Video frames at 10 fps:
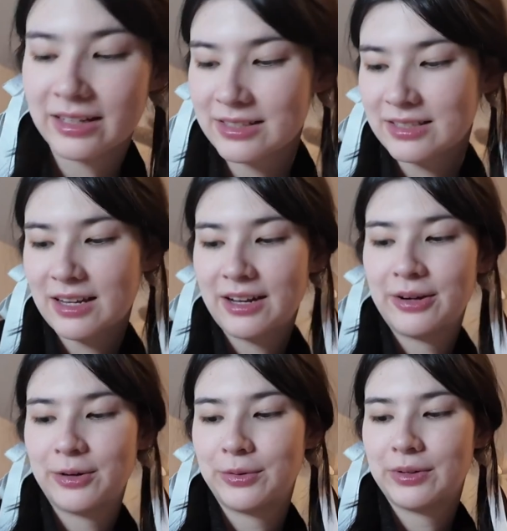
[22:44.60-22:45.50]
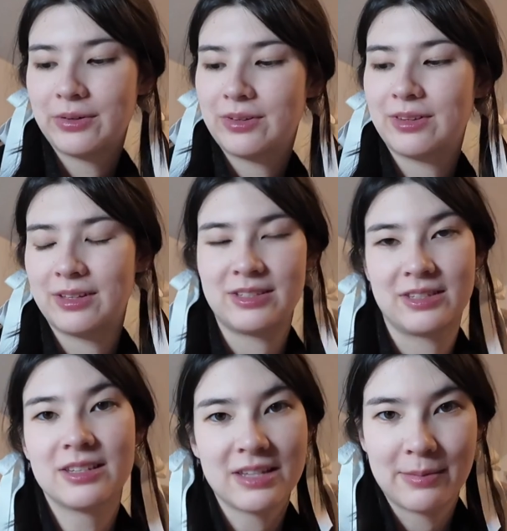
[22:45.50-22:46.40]
is now, it's
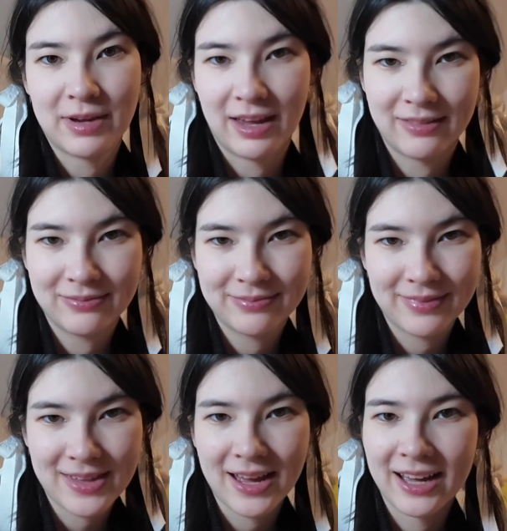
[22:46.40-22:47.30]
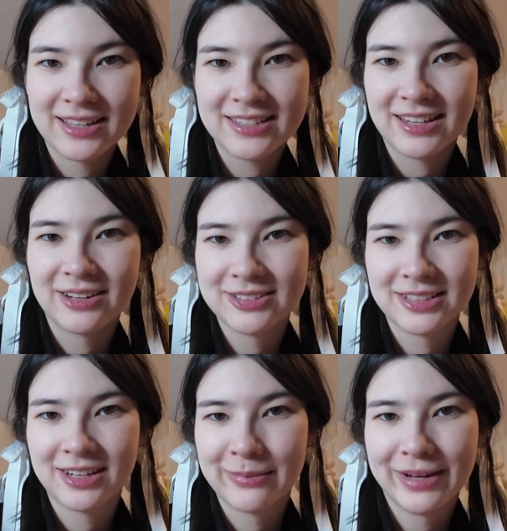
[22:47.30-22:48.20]
the same day. I said I was gonna
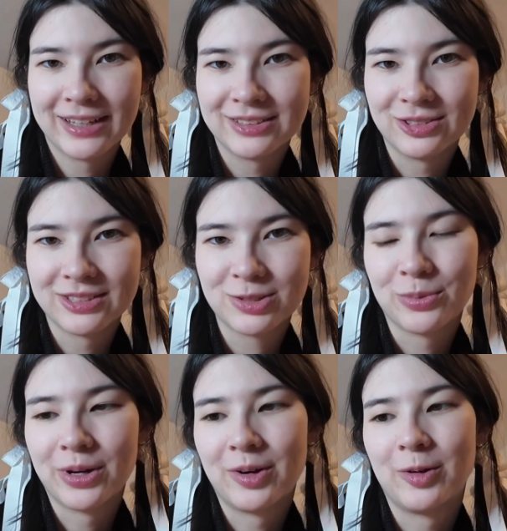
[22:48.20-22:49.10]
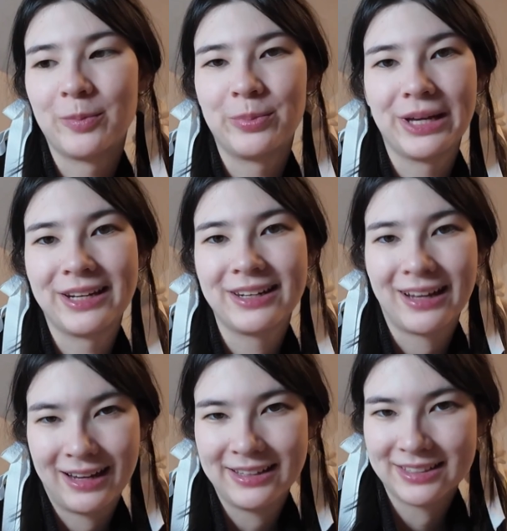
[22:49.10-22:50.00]
come back and do this tomorrow, but
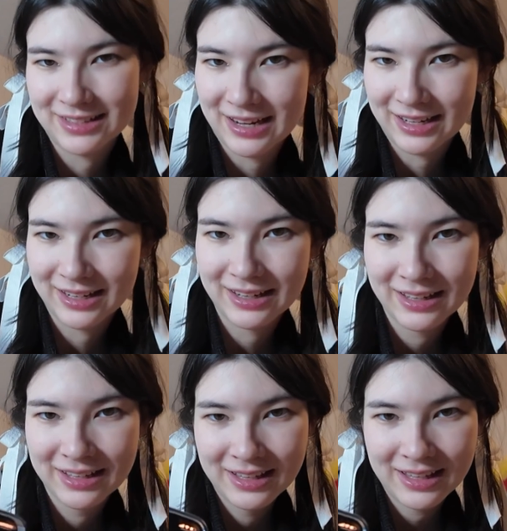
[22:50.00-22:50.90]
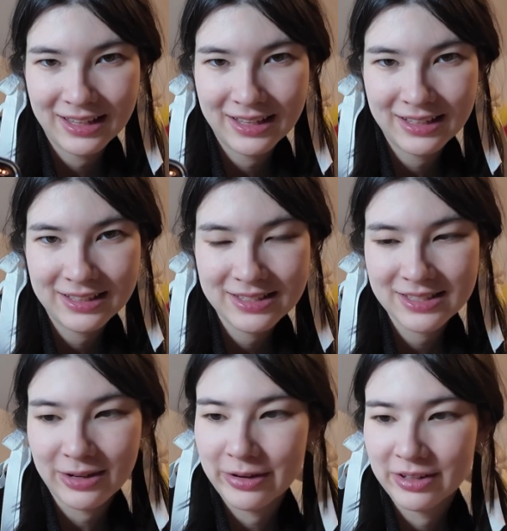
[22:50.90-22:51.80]
I decided it is
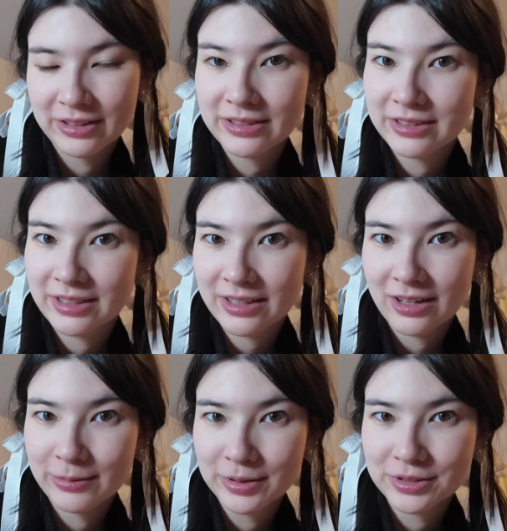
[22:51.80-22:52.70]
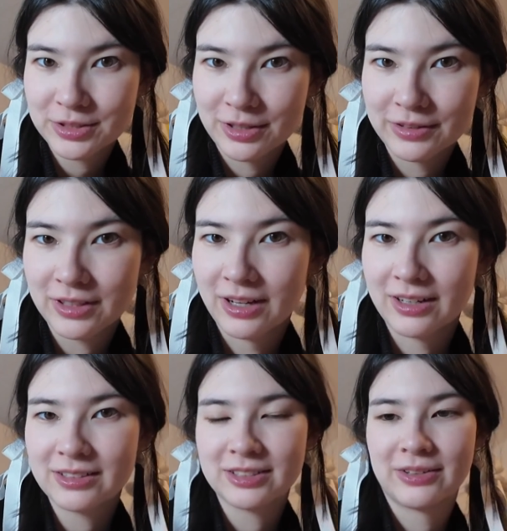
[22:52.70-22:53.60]
literally almost 12
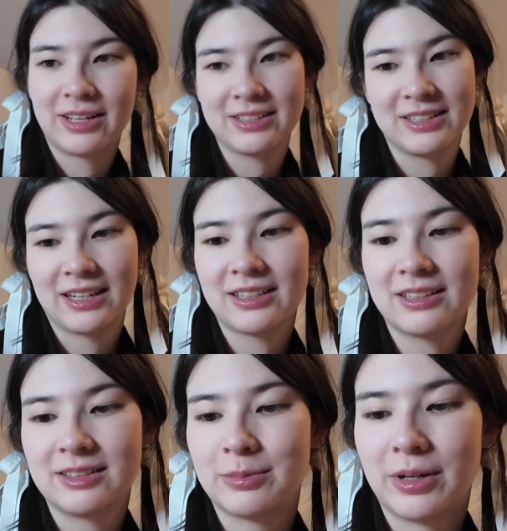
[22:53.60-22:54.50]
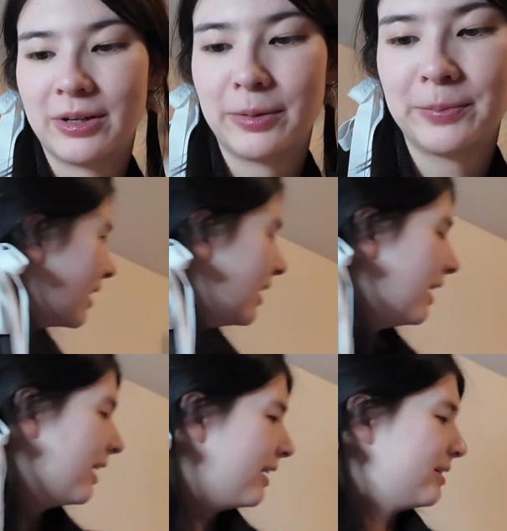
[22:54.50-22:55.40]
o'clock, so I guess technically tomorrow.
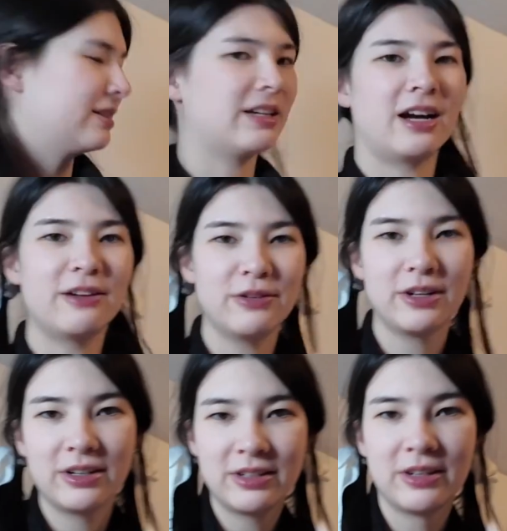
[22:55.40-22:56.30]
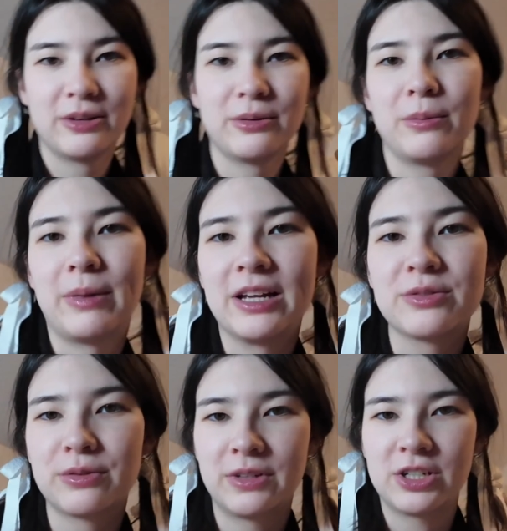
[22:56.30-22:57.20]
And I figured, you know, might as
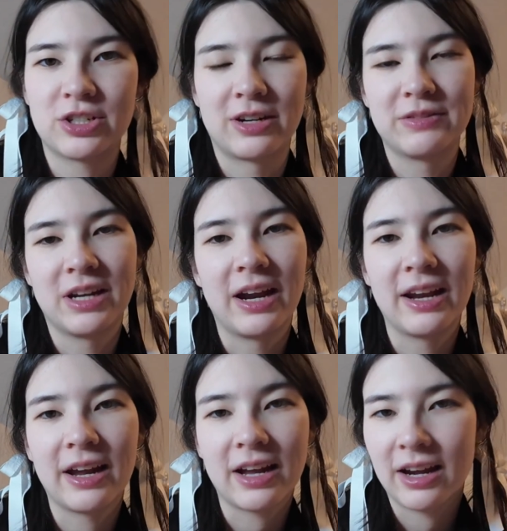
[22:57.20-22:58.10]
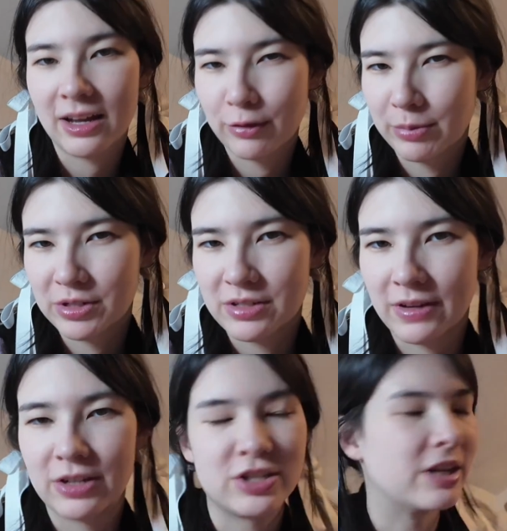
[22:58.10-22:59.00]
well finish it off tonight. I kind of have a burst of
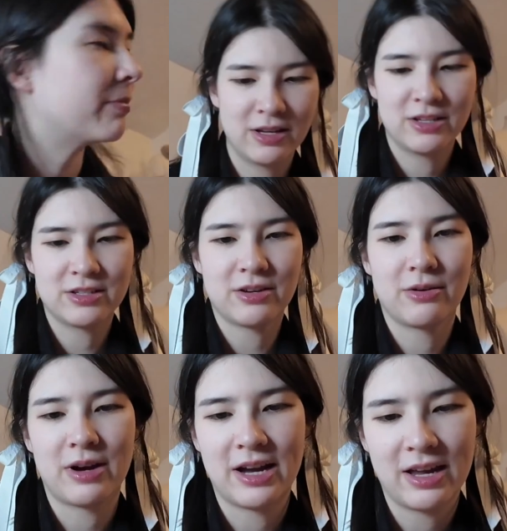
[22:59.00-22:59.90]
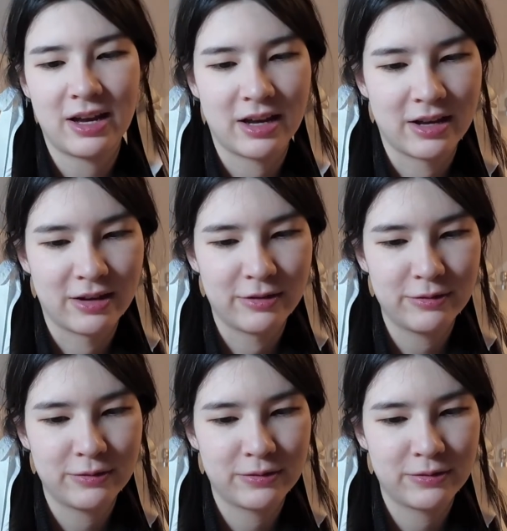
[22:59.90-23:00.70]
energy. So I have